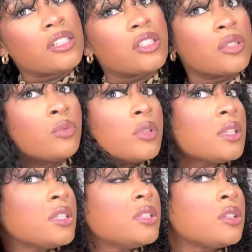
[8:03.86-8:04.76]
actually want
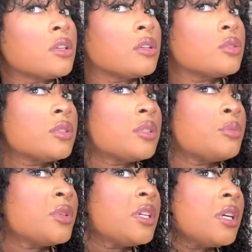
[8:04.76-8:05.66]
these curls to
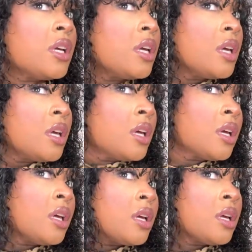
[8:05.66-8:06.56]
be
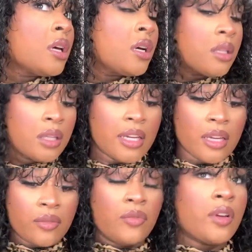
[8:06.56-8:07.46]
like
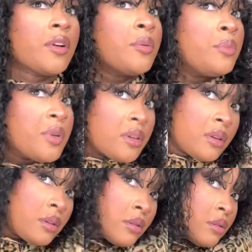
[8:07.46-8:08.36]
very big.